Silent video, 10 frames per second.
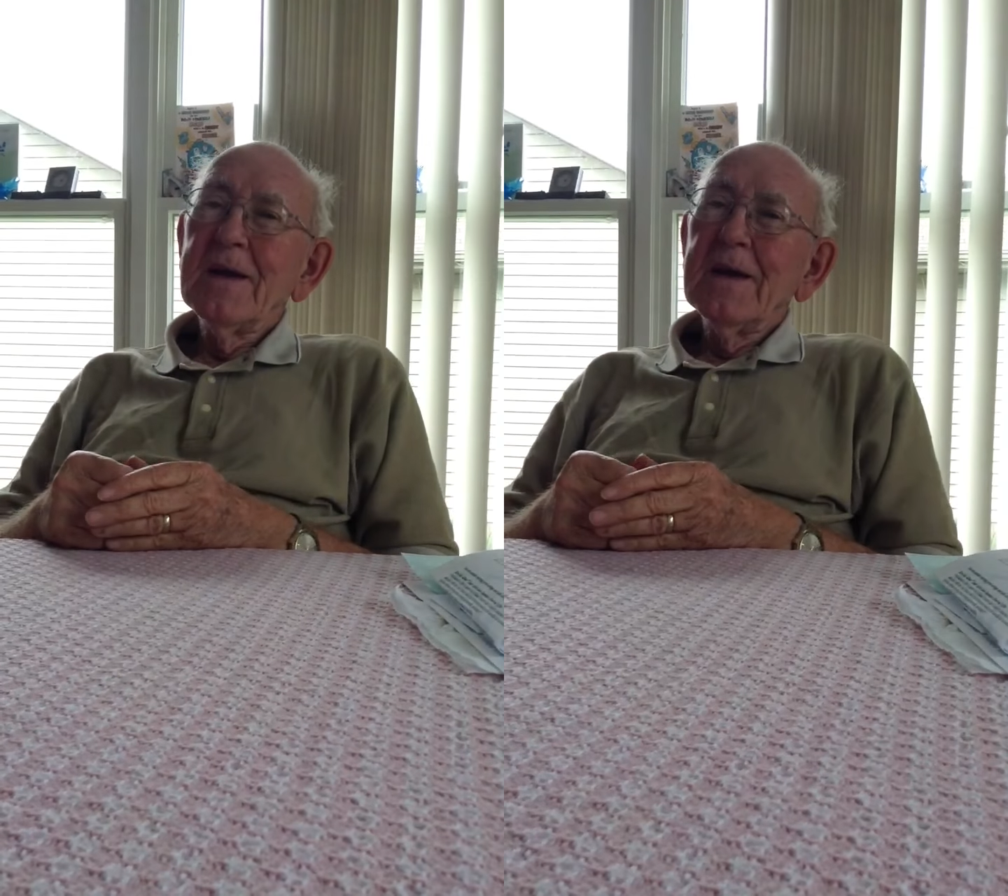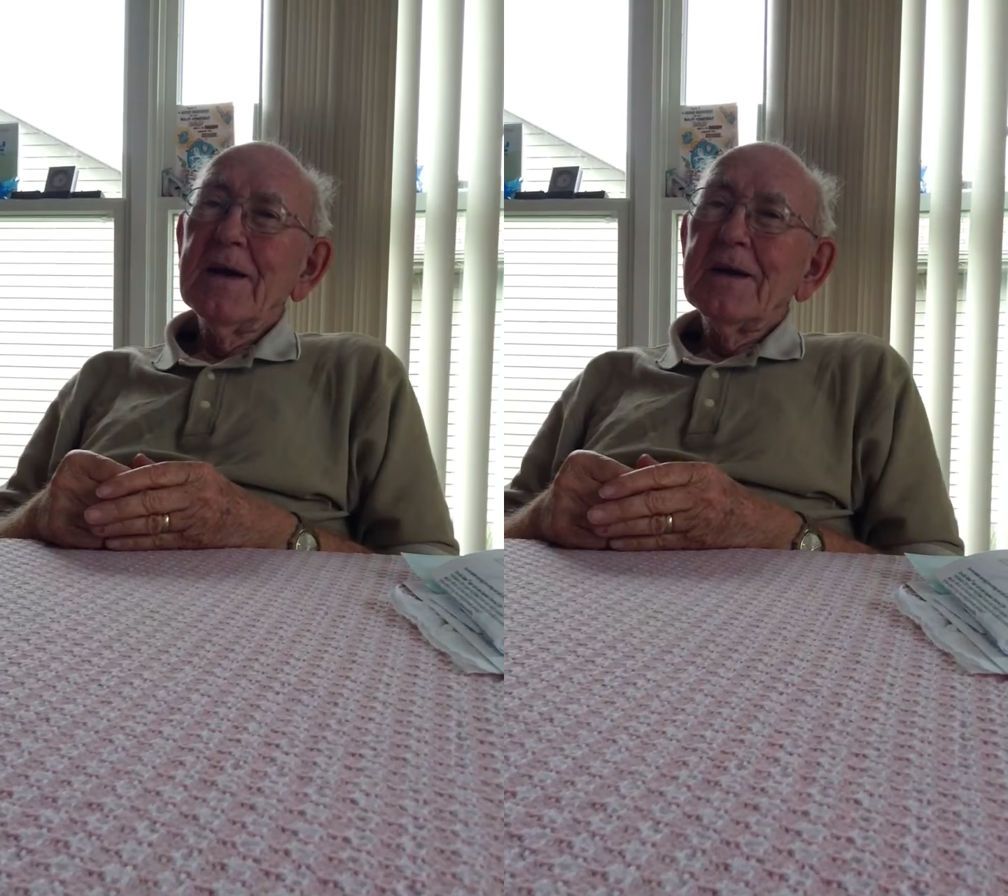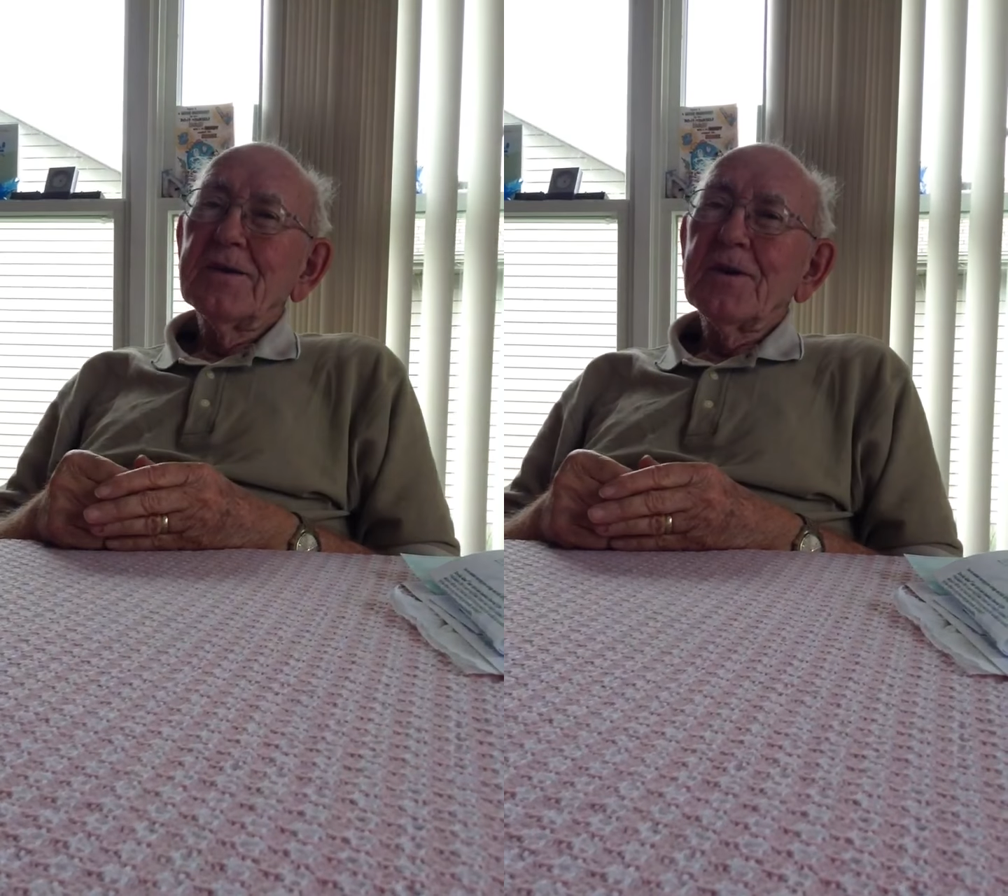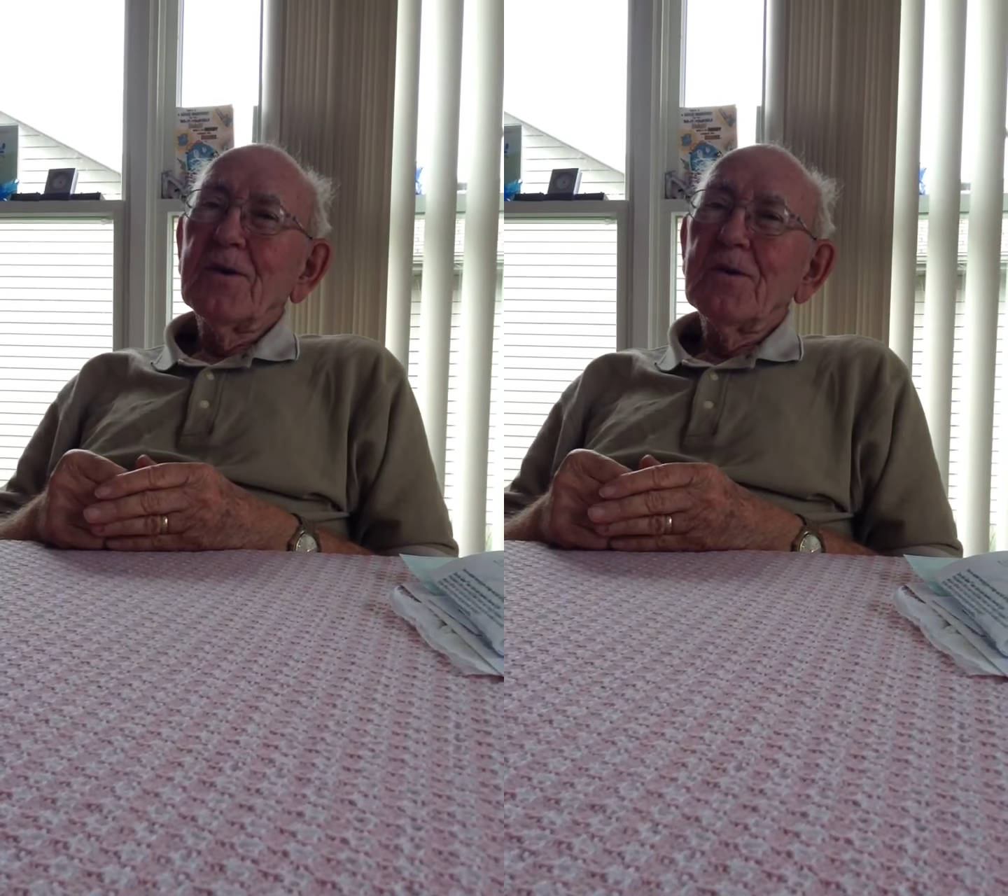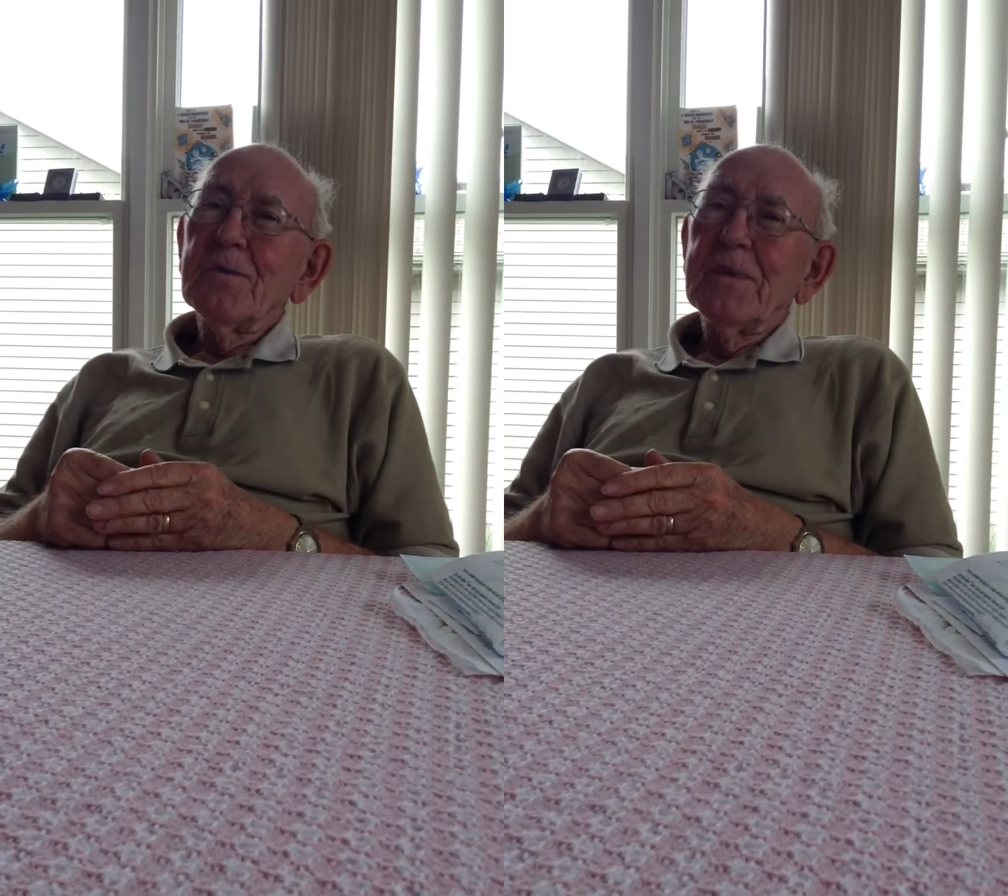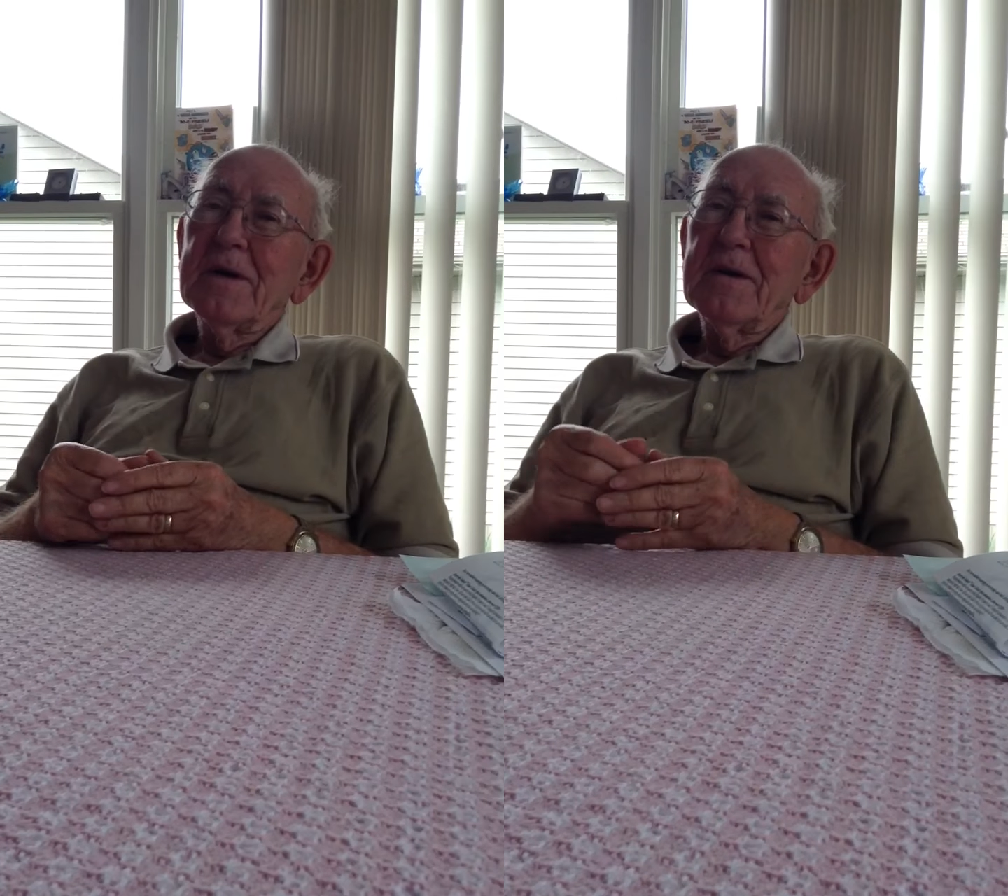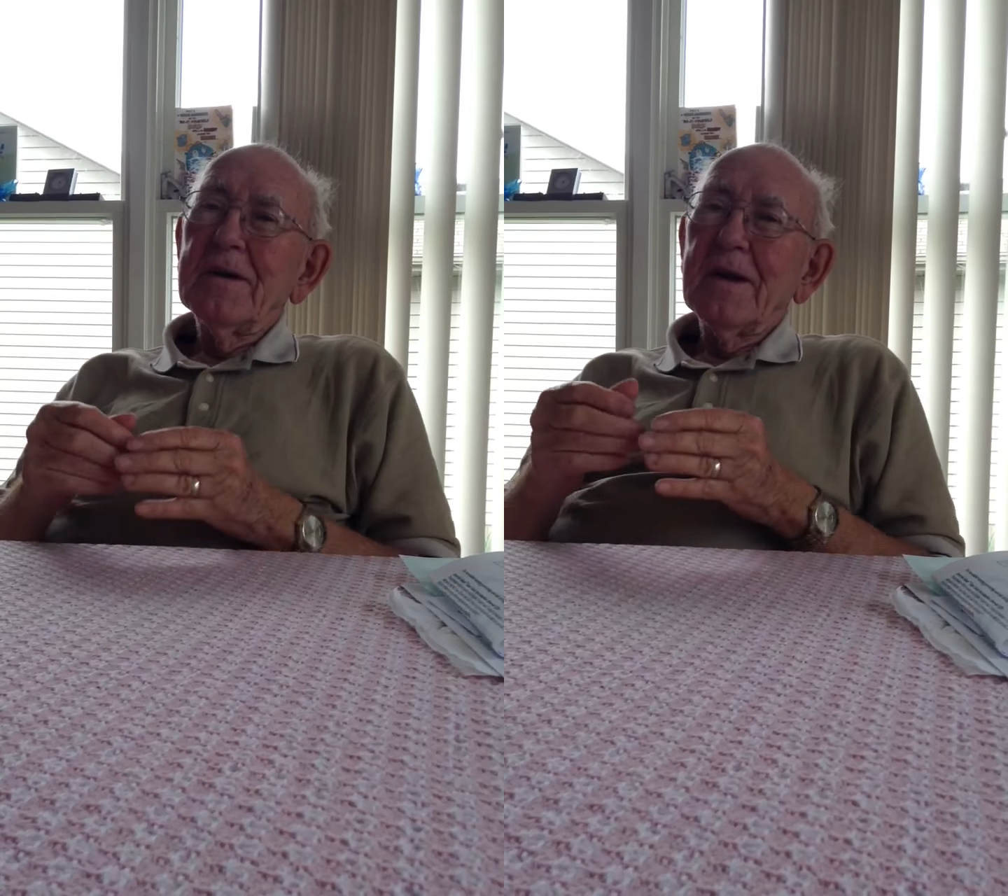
So, but